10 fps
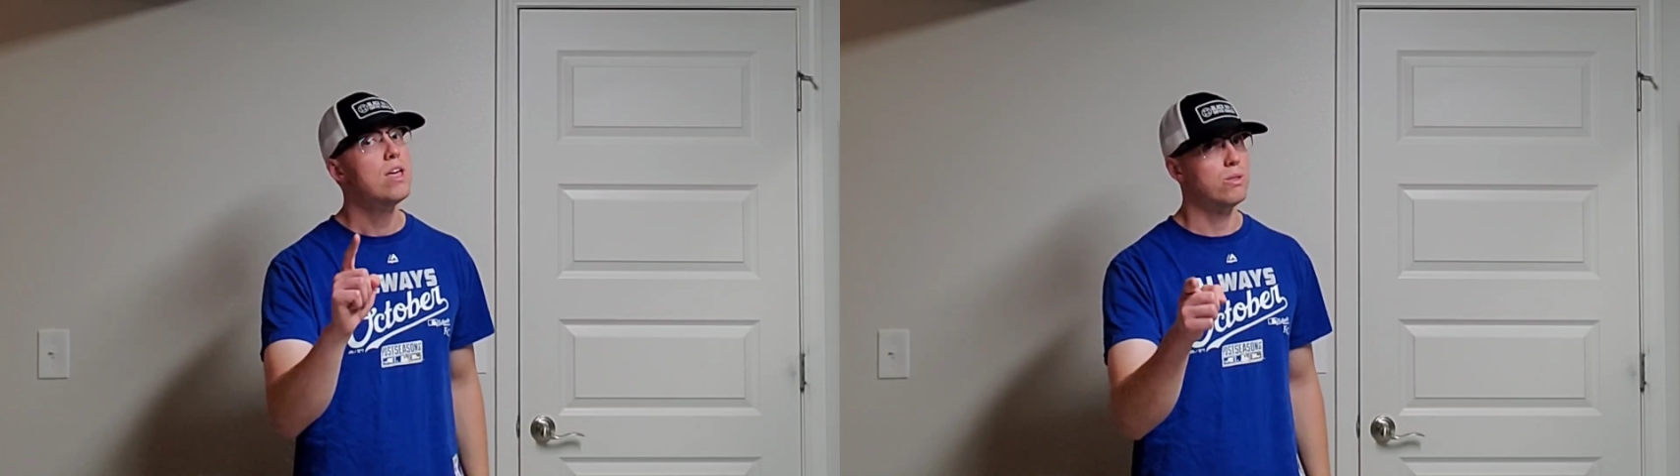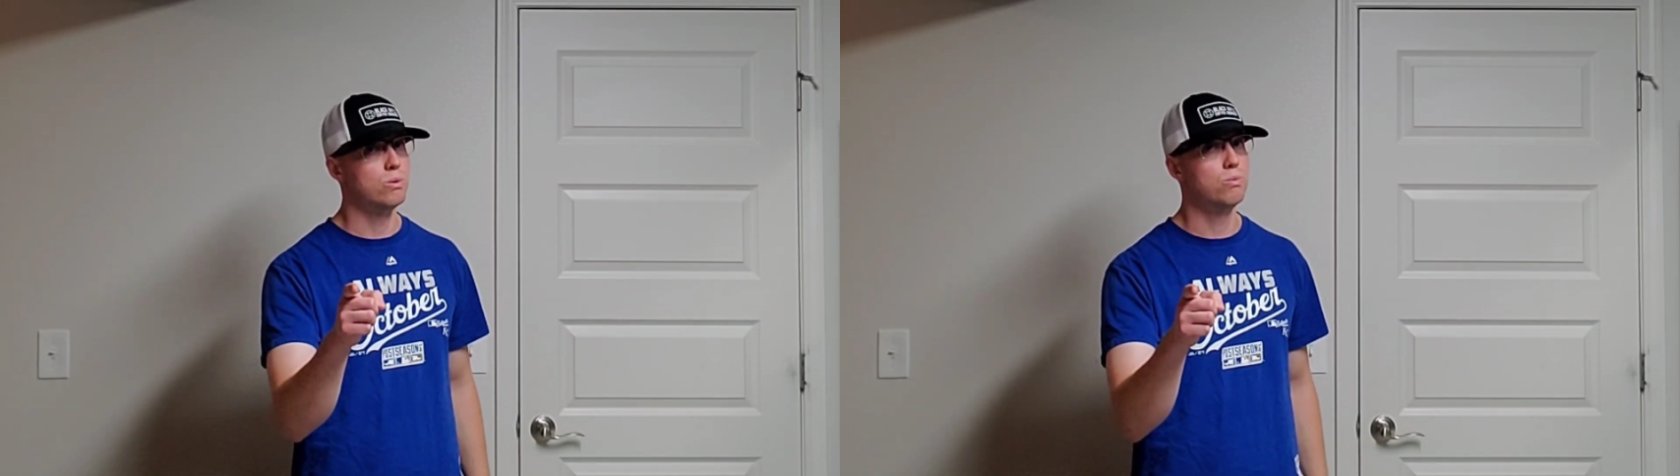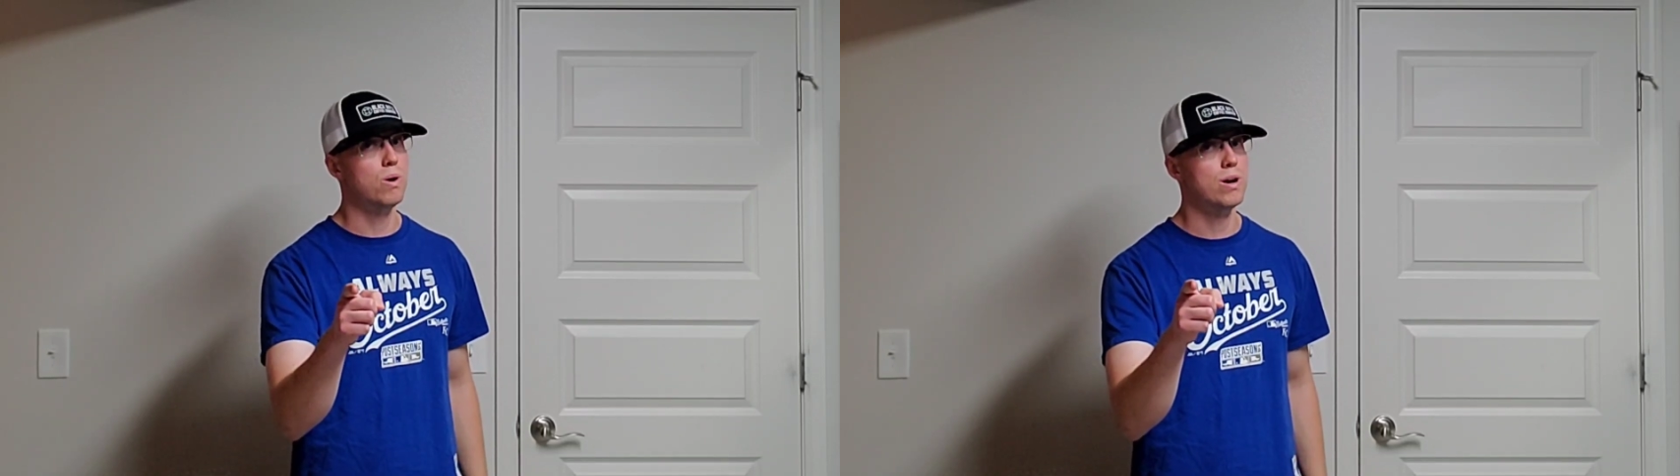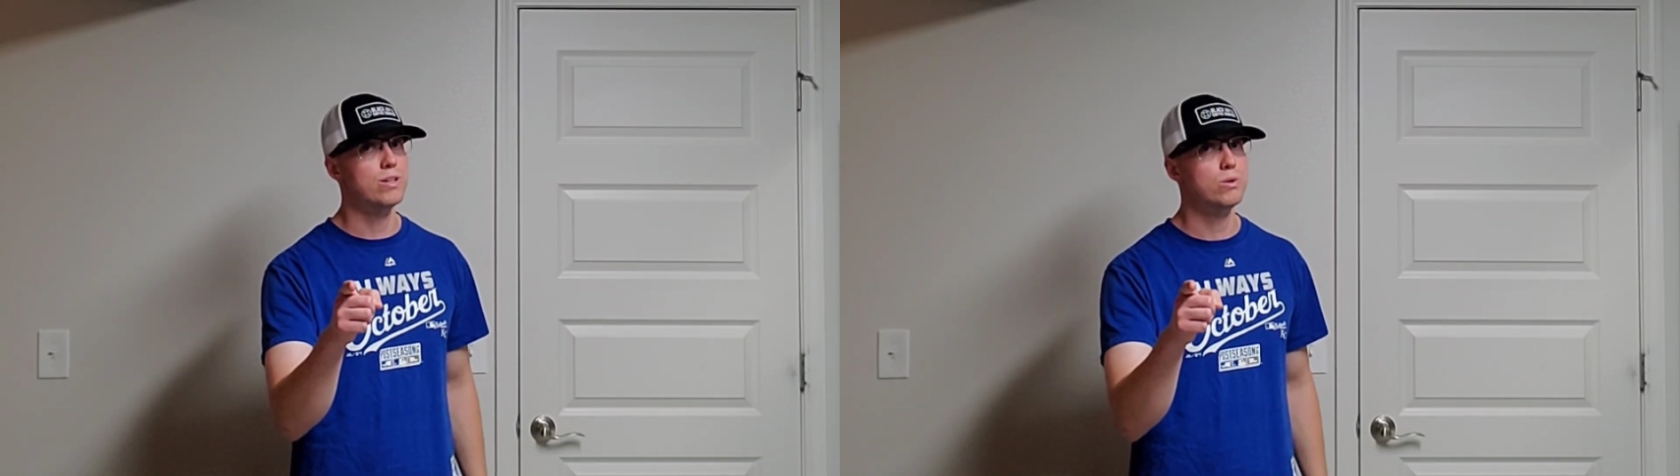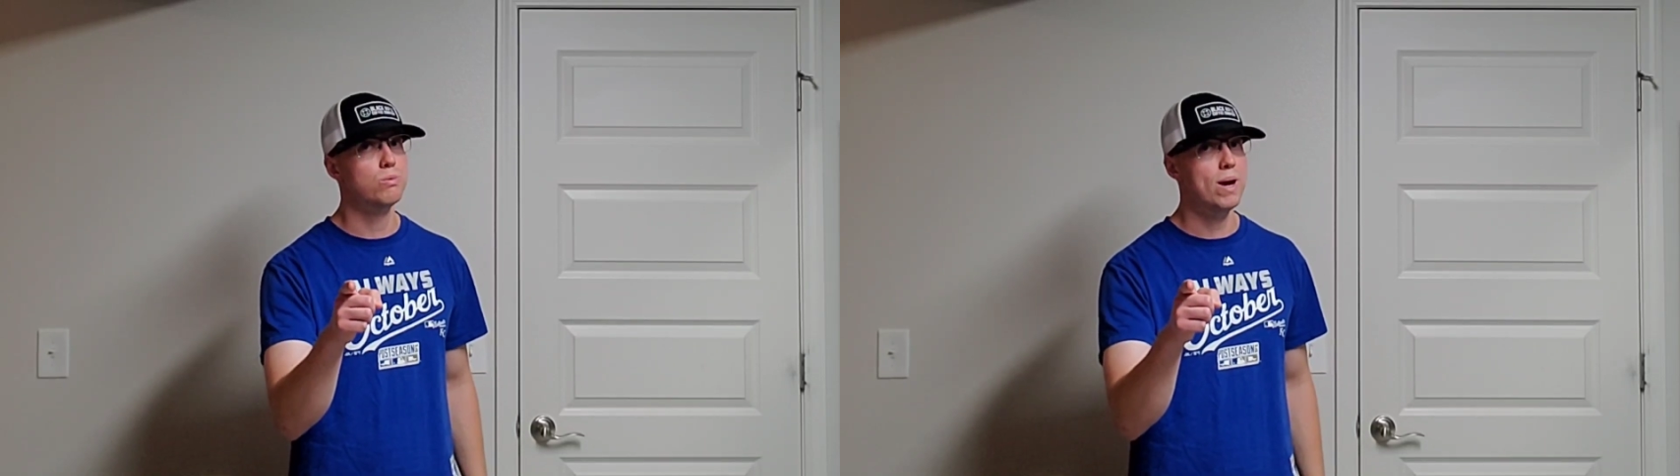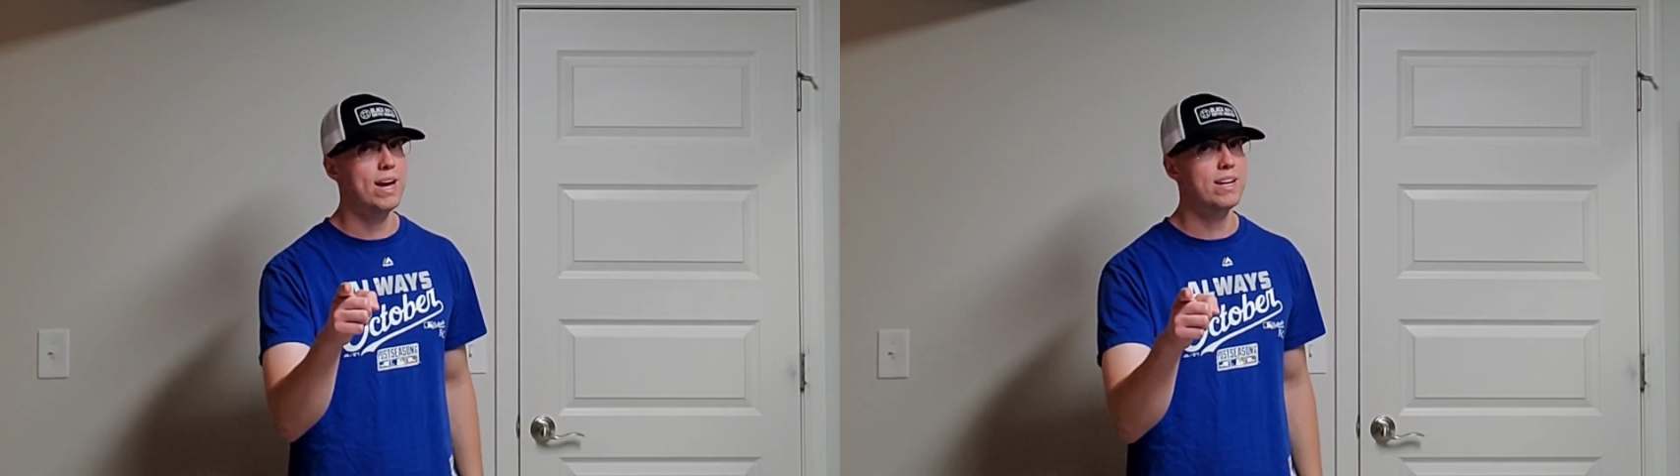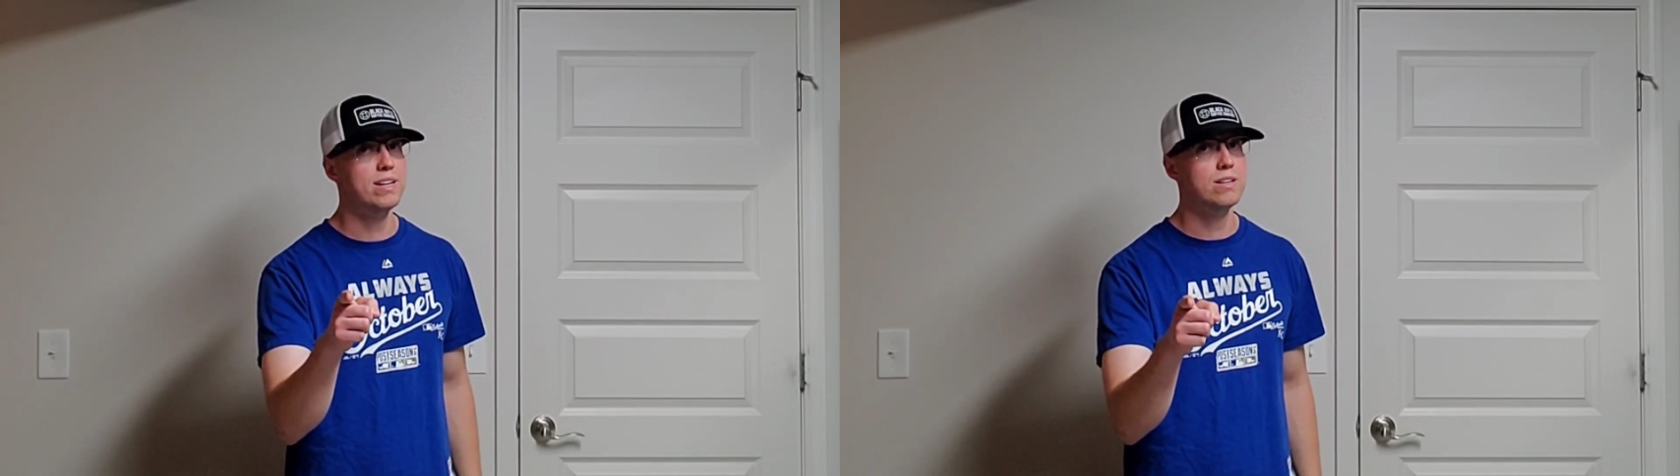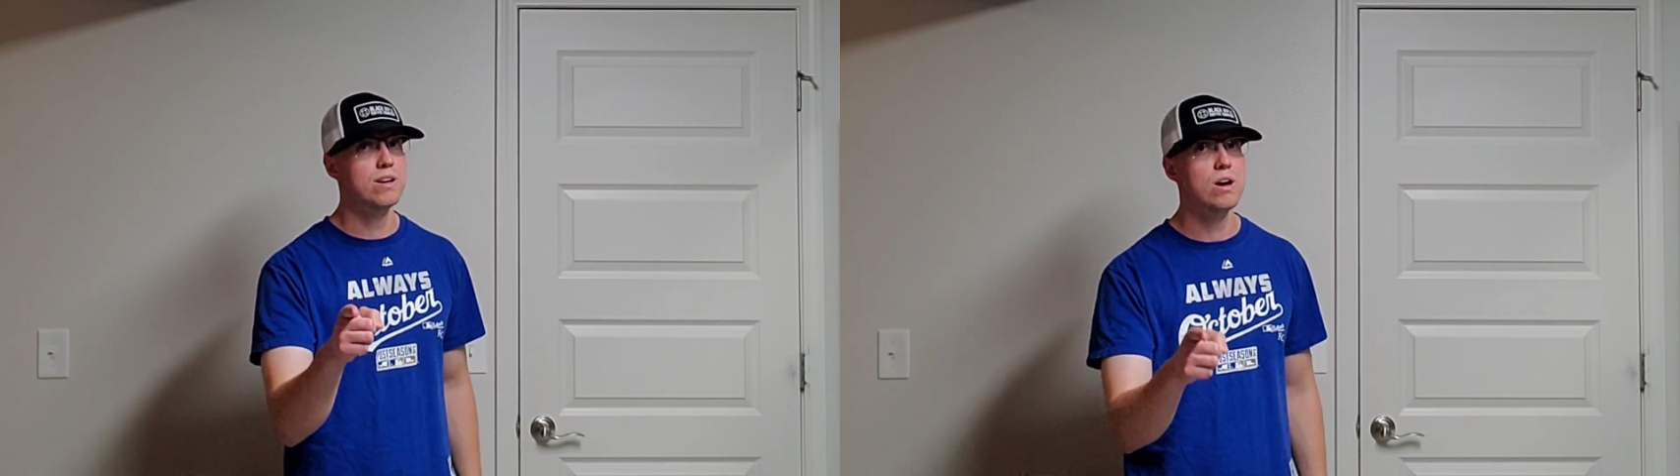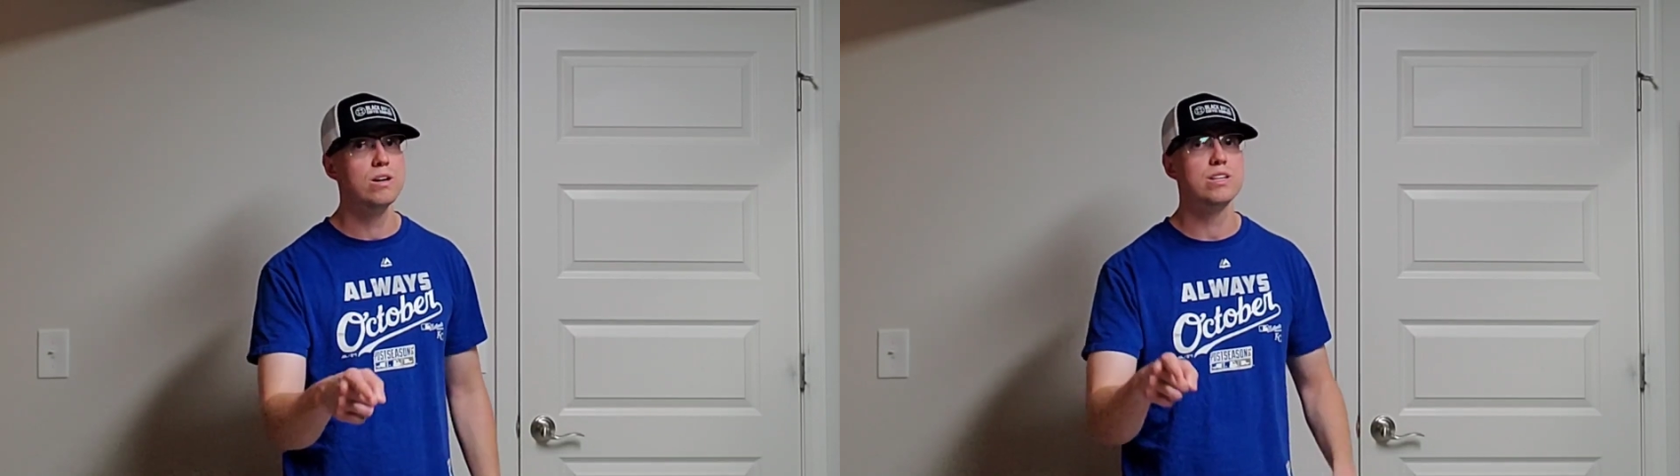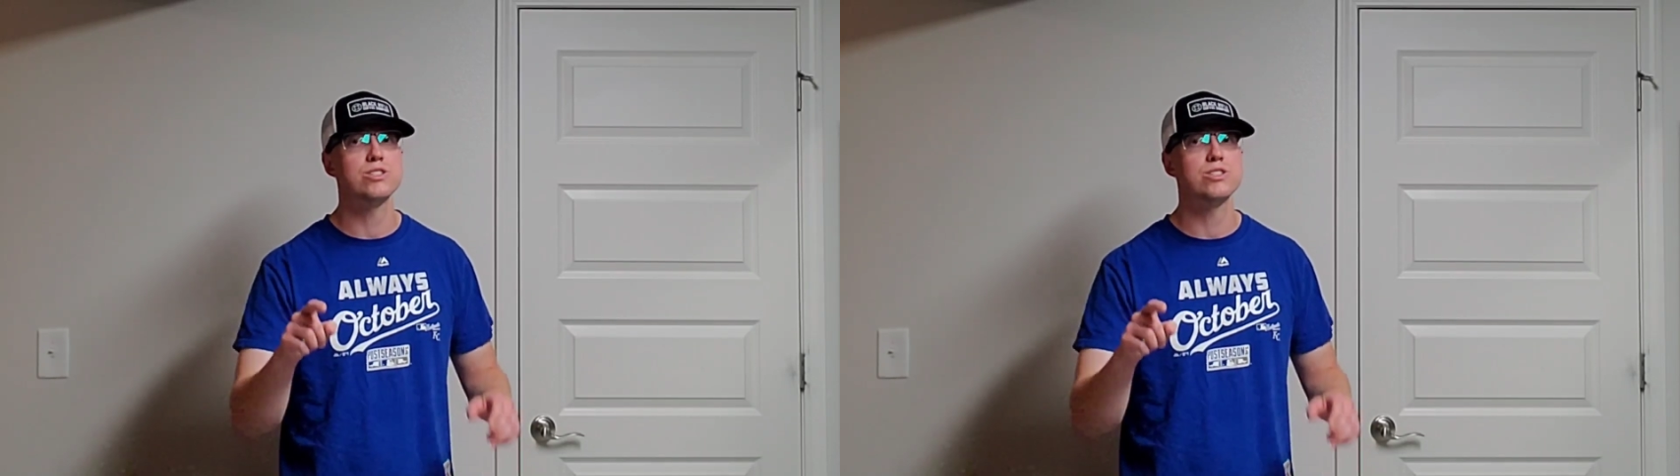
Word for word: the one you're waiting on.